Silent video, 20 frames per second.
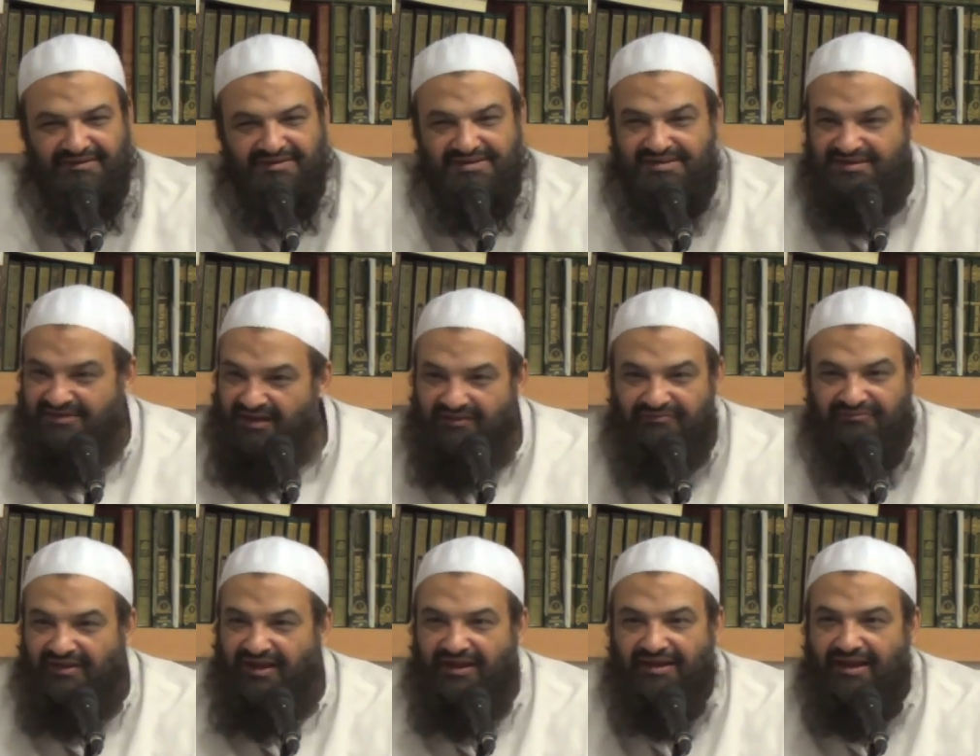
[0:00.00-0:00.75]
Isn't
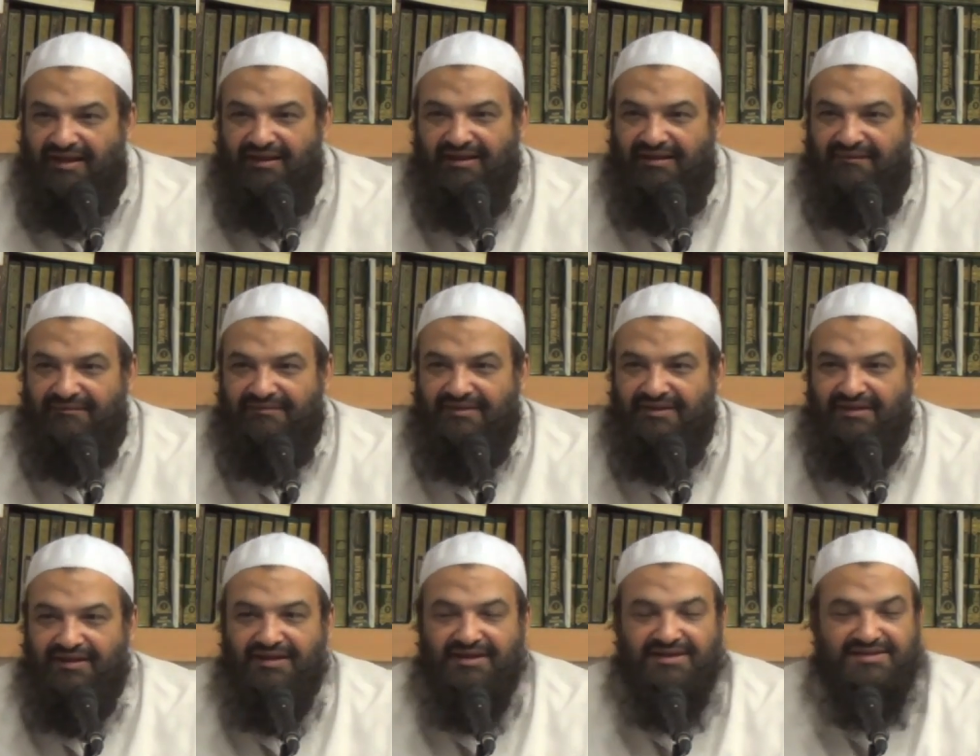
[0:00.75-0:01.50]
that? Uh, uh.
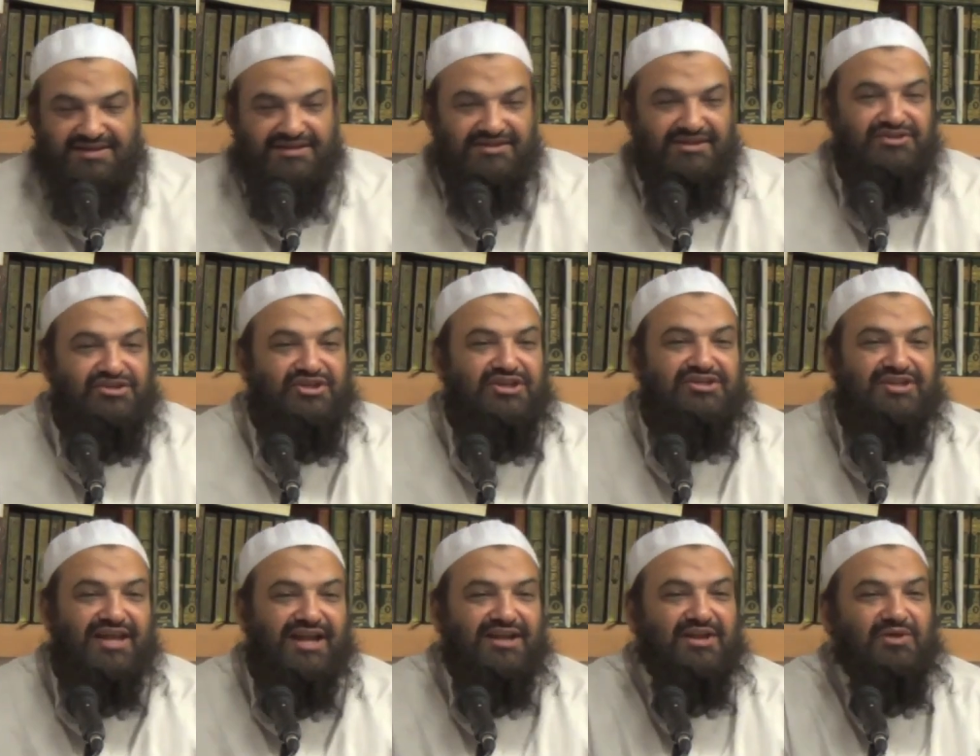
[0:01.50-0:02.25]
So did she
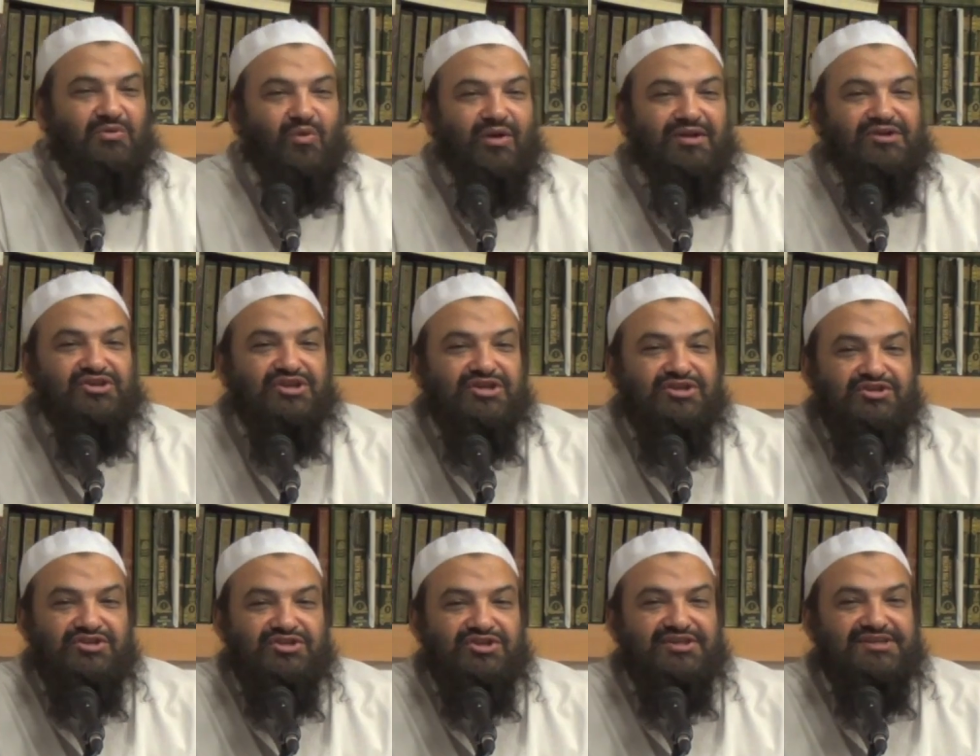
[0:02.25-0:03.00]
tell you what she,
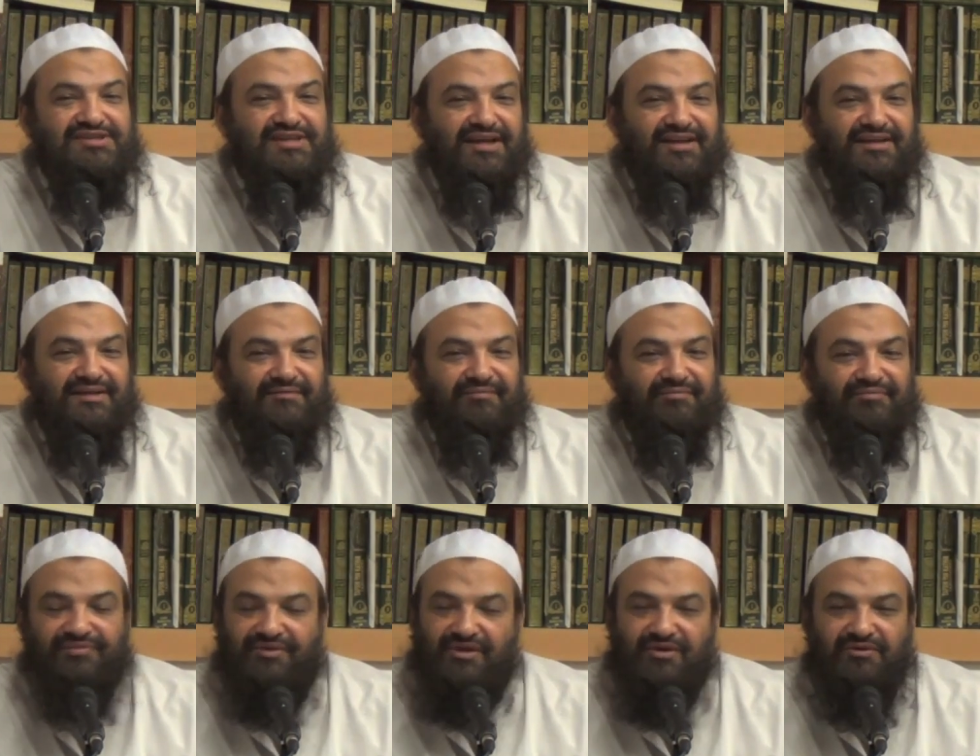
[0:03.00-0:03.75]
she
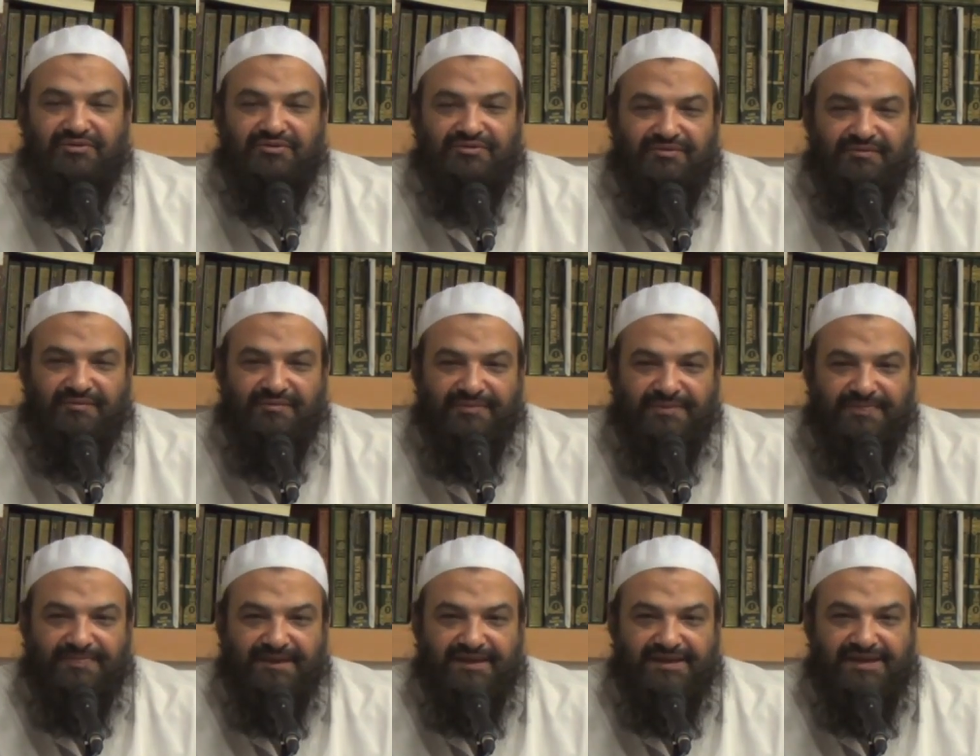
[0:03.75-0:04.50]
said? No.
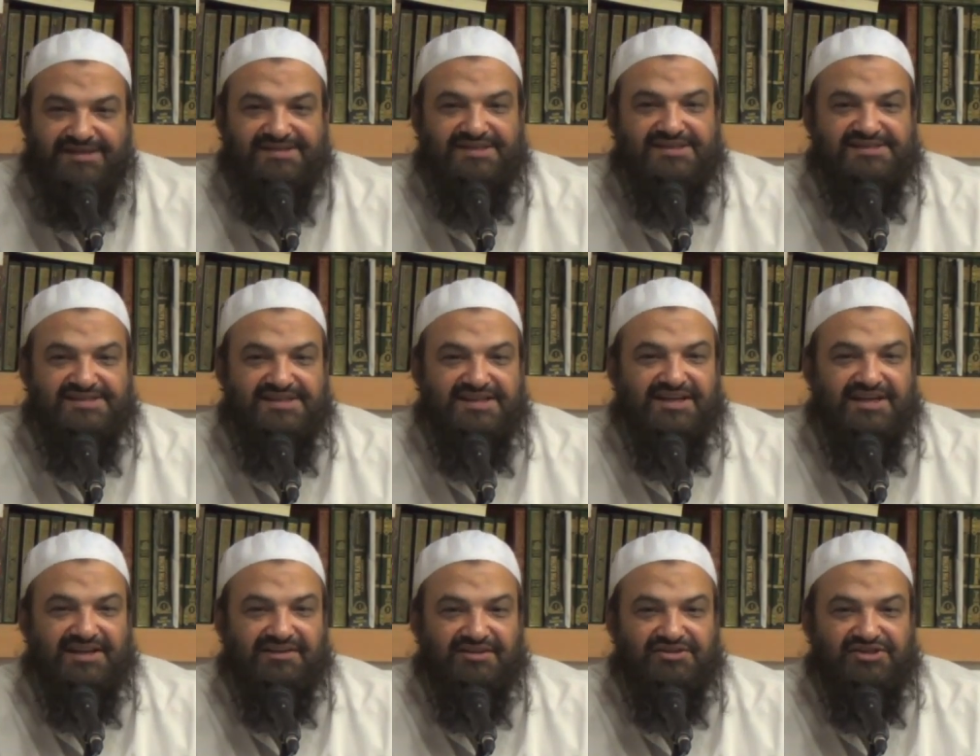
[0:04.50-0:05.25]
It's a
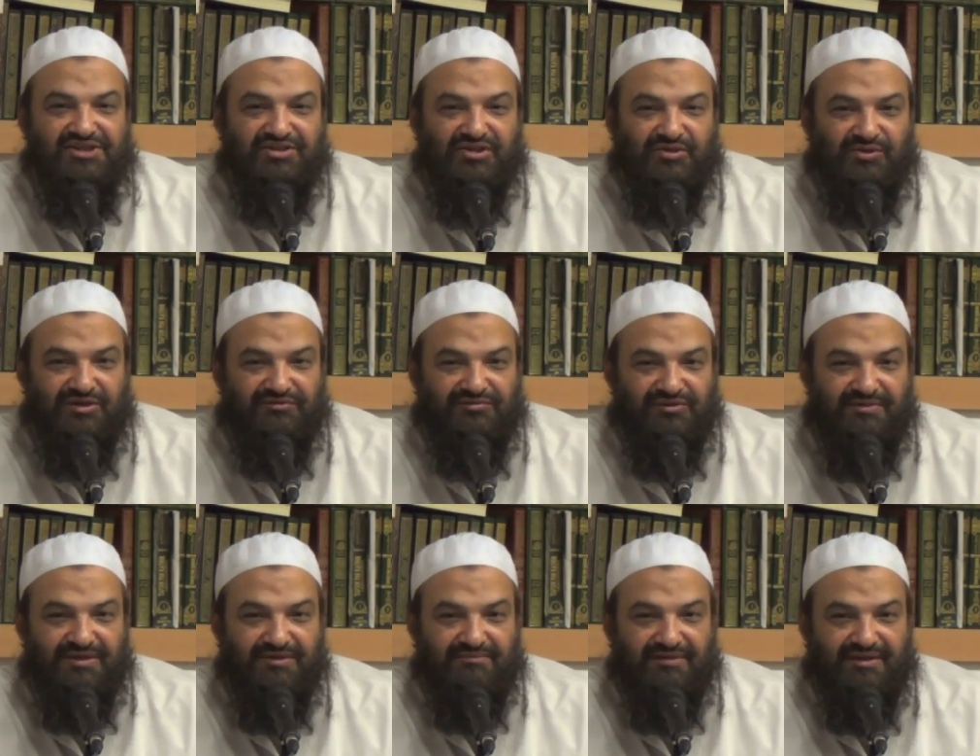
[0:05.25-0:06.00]
secret that she took it
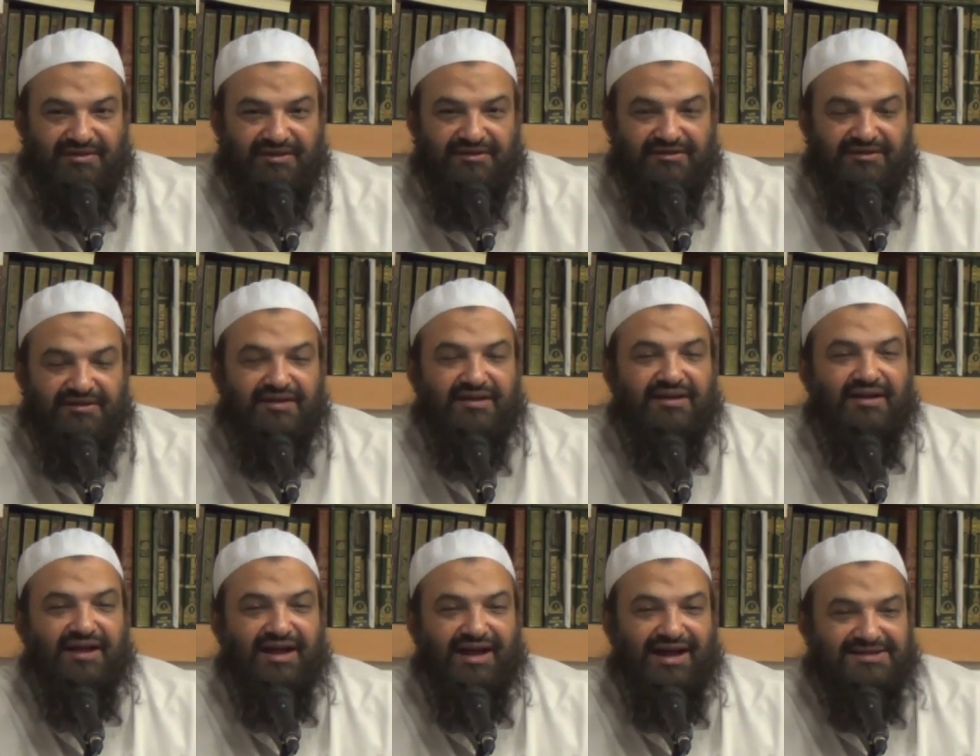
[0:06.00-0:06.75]
from her mother.
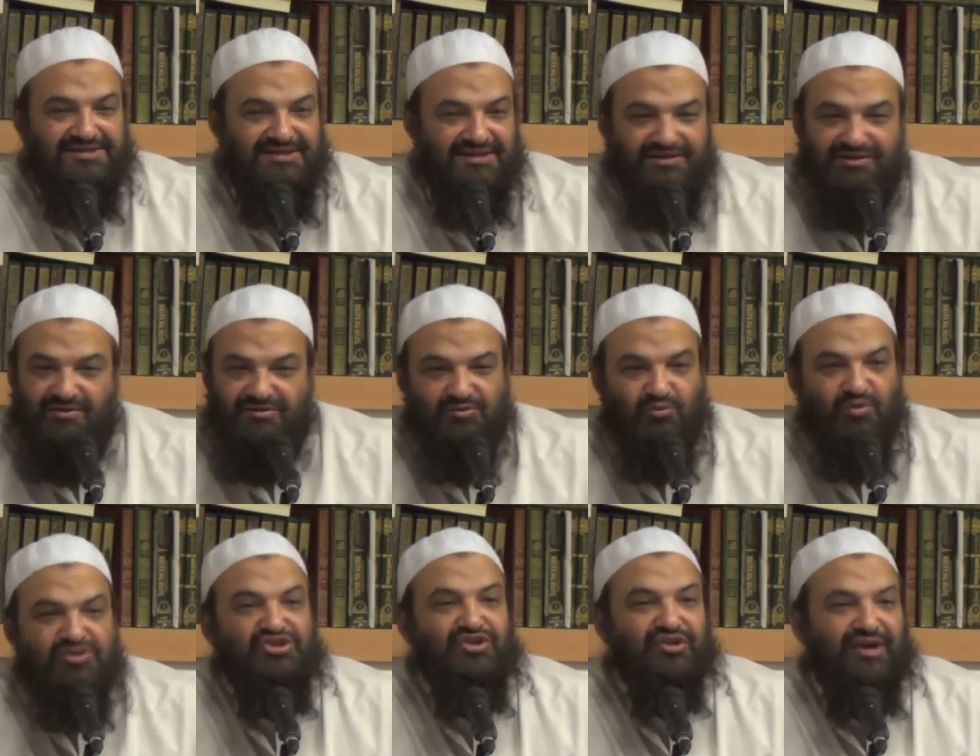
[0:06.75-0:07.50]
I said, no,
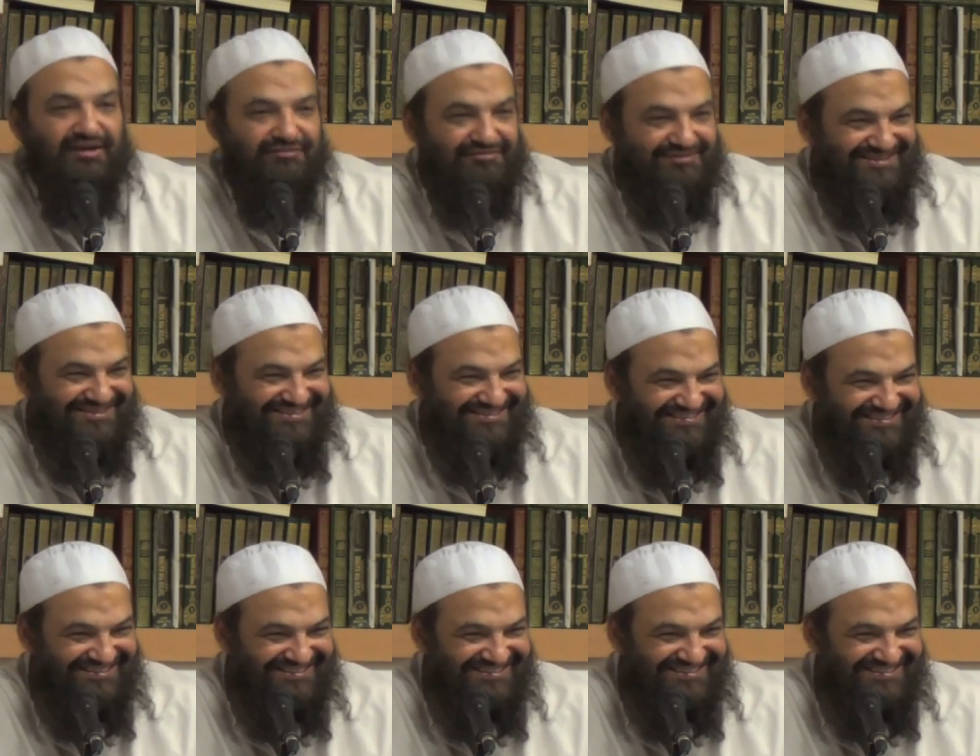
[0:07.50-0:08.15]
it's witchcraft.